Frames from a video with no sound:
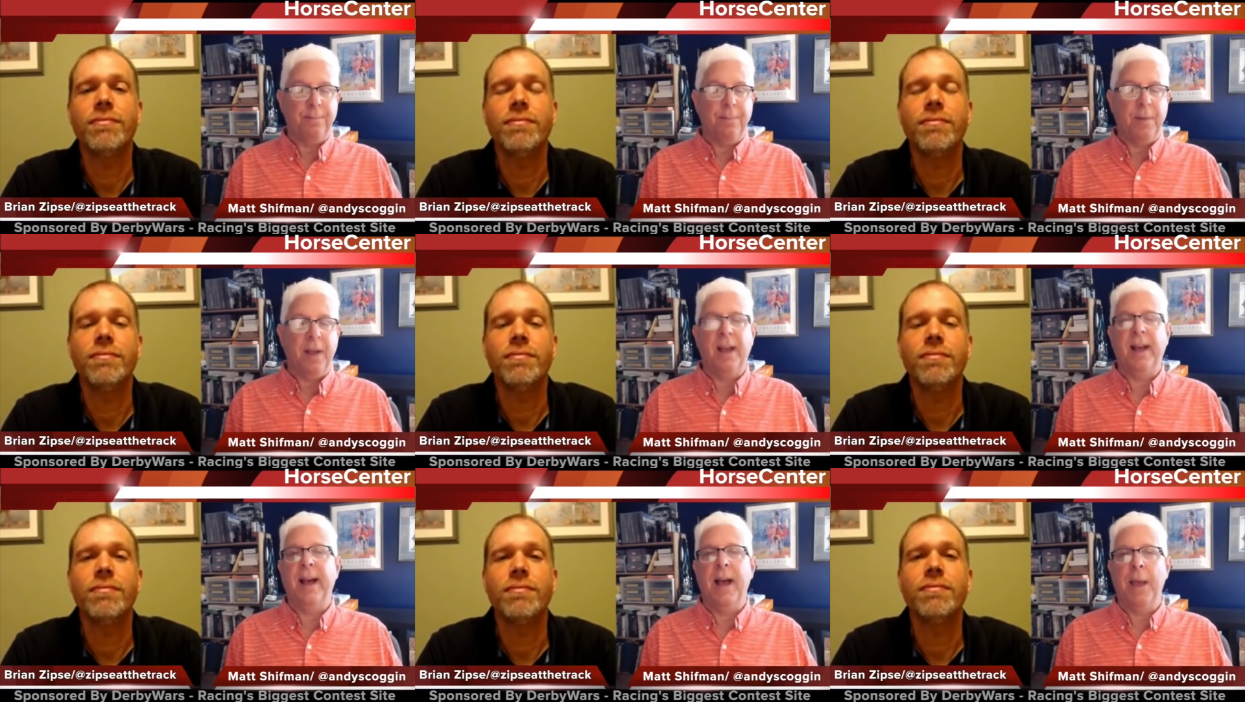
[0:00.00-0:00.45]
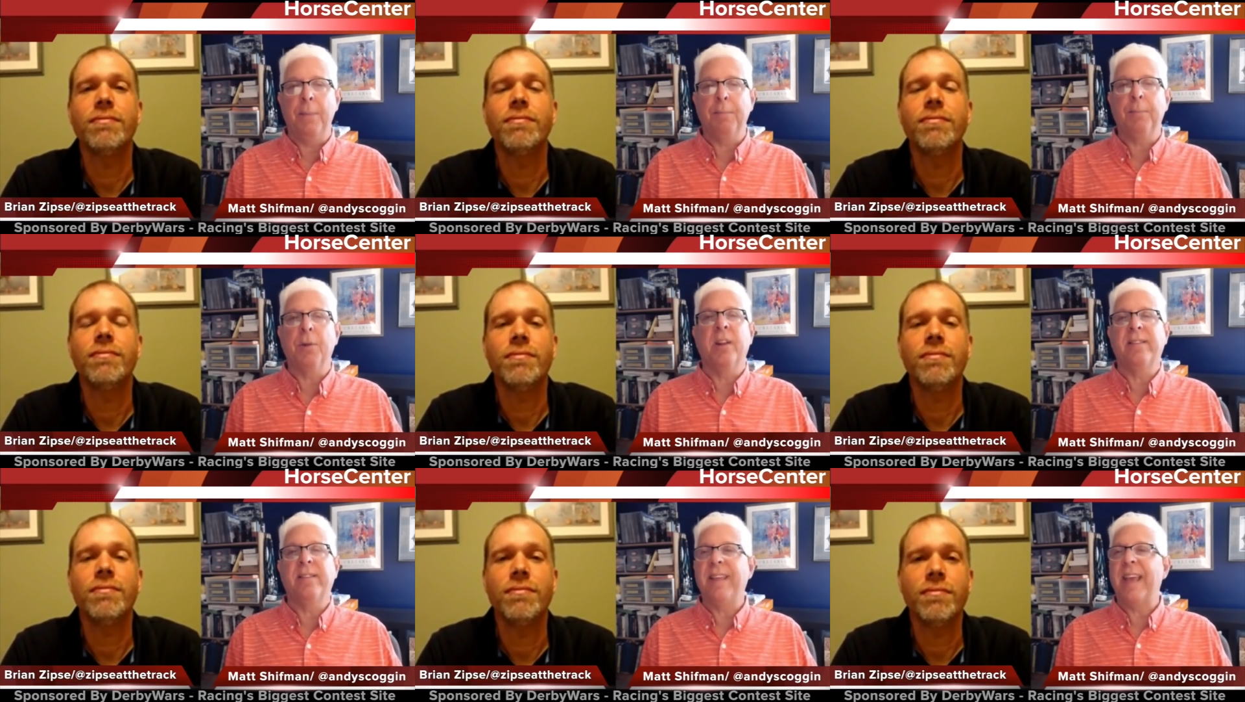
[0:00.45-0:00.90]
Speaker 1: Uh, I'm
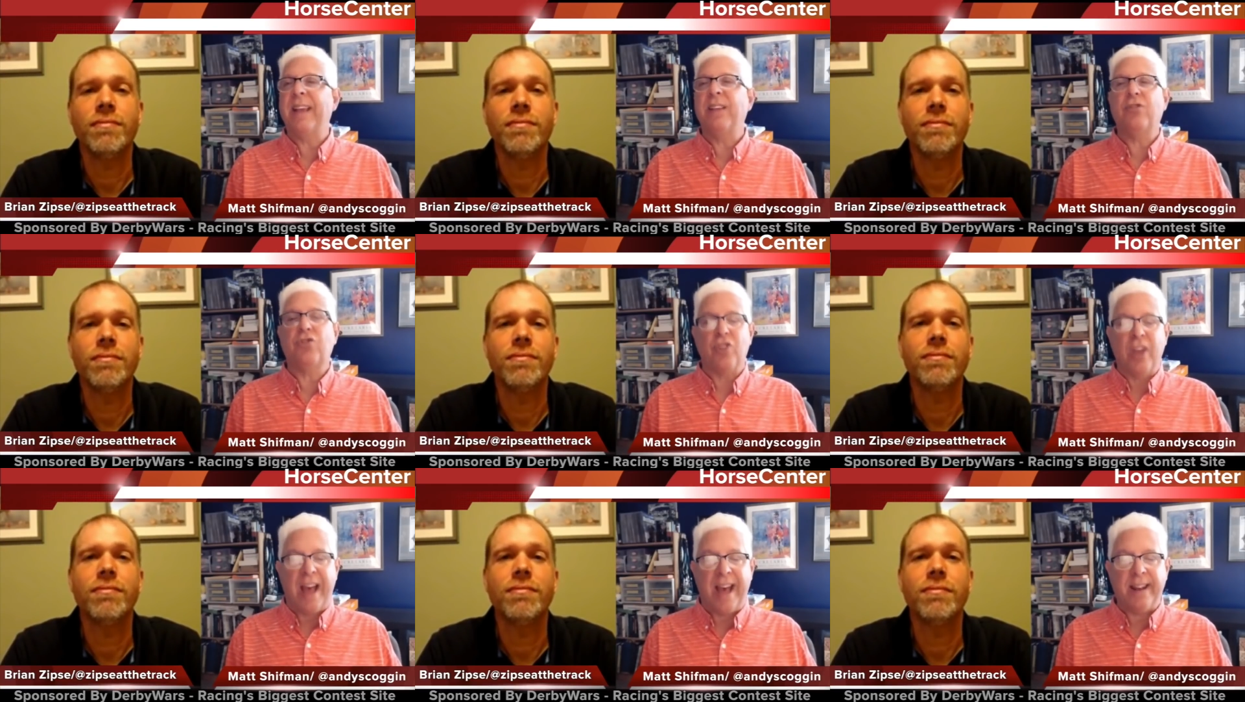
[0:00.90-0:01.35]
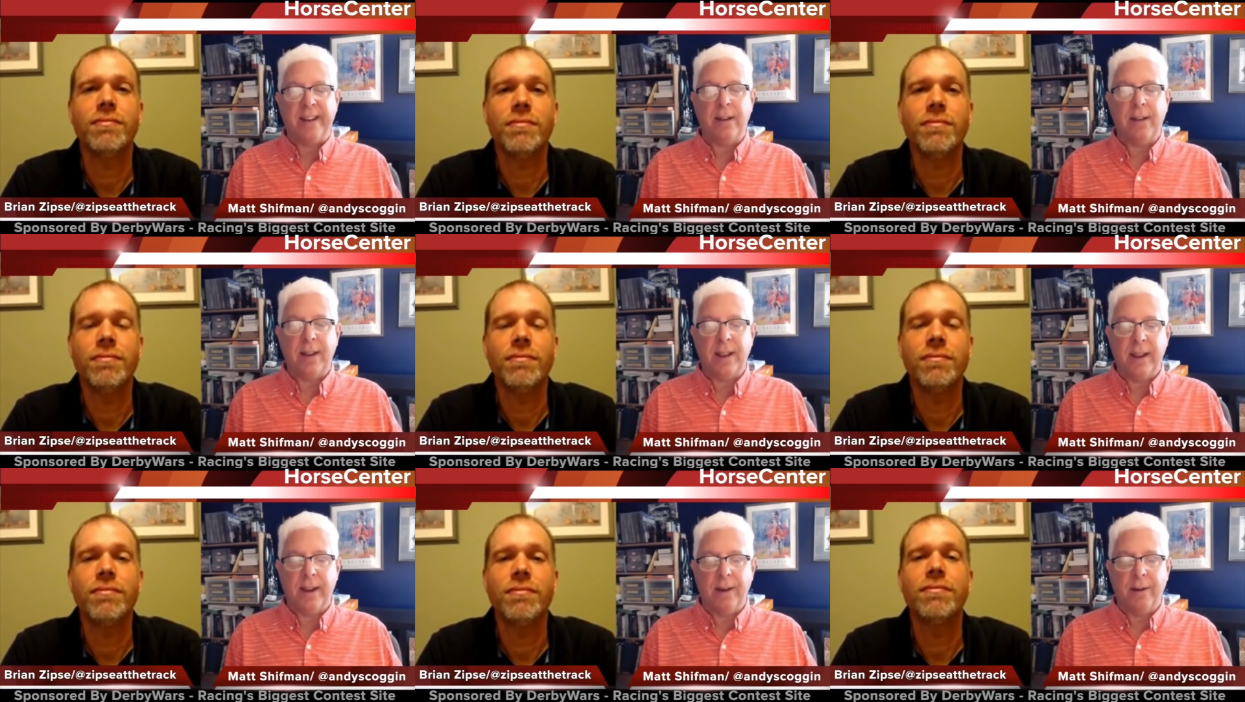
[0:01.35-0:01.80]
going to take a shot in
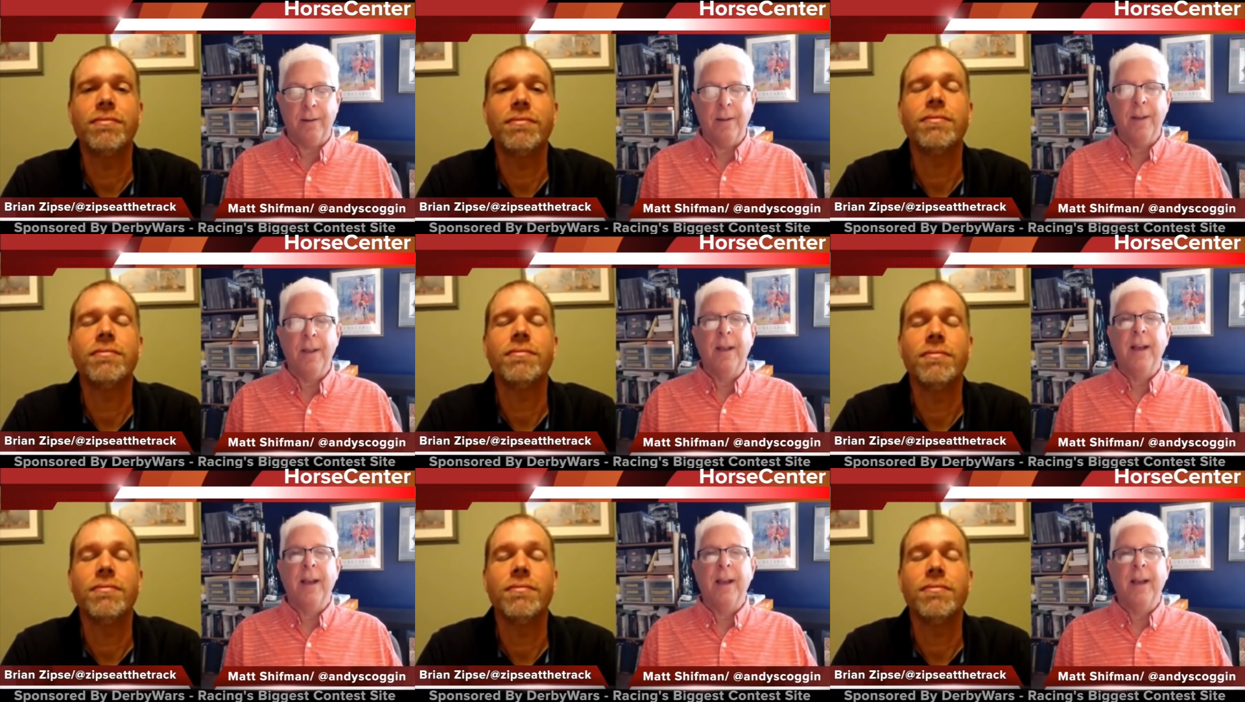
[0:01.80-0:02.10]
here.